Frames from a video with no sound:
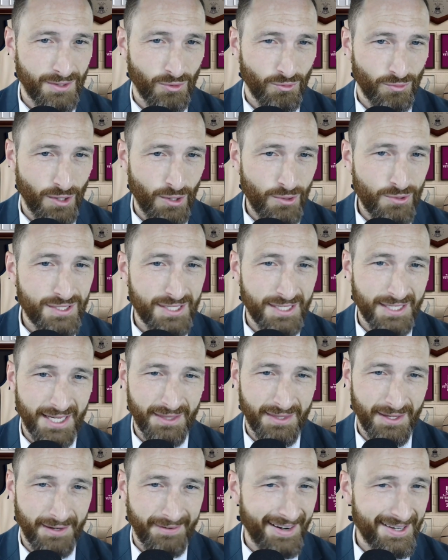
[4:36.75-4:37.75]
the road to
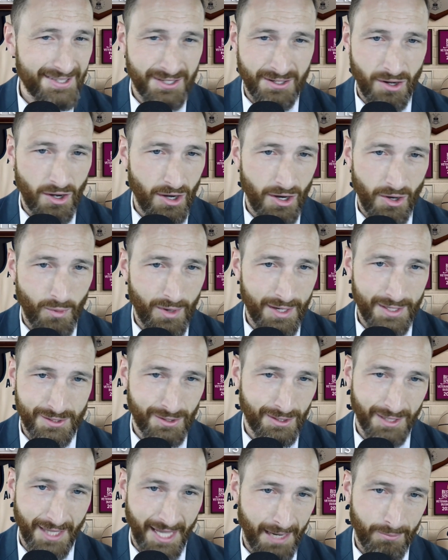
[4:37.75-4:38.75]
get there isn't always
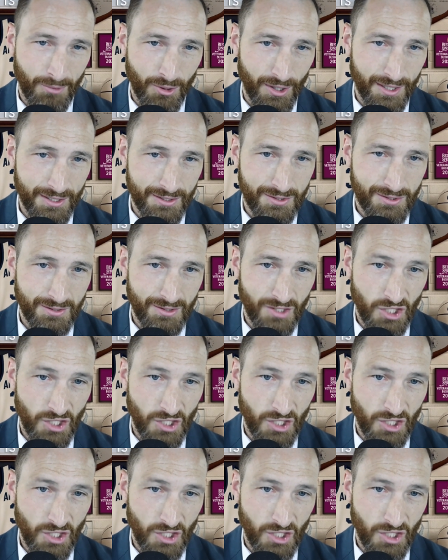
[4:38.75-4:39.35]
glamorous.